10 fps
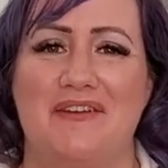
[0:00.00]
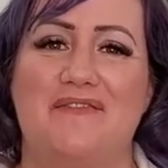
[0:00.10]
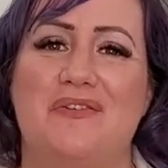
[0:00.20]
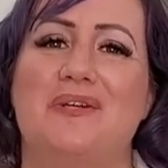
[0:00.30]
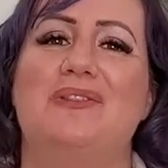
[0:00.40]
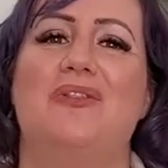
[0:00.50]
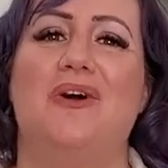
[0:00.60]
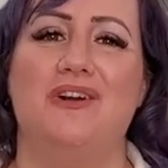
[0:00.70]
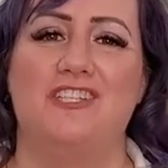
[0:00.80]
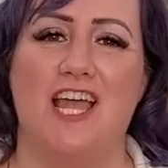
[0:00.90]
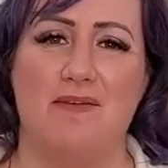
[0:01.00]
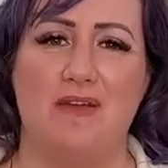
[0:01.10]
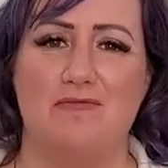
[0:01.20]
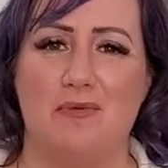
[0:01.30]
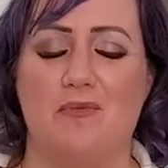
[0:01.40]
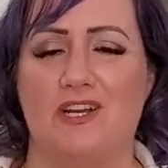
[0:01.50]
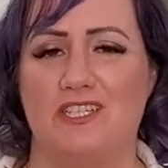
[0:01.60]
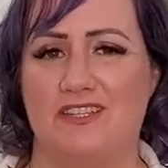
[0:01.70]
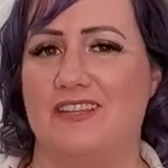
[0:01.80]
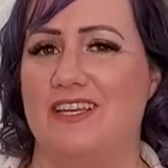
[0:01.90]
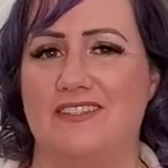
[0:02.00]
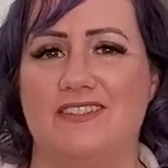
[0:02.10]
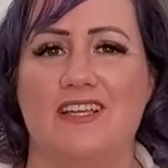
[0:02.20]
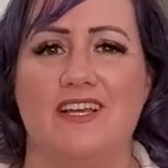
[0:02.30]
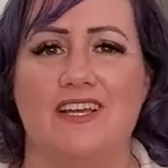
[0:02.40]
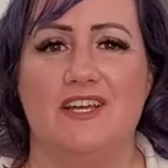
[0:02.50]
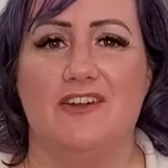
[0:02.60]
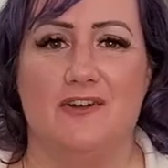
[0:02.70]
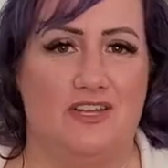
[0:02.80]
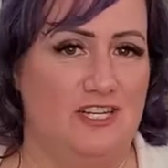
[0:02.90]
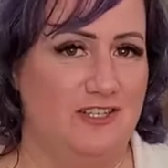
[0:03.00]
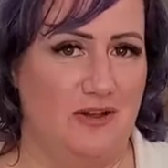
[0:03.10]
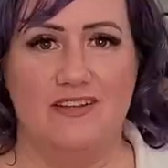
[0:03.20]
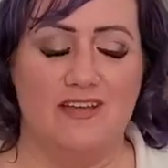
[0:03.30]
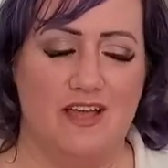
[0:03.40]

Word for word: for a long time, I've been watching this cooking show.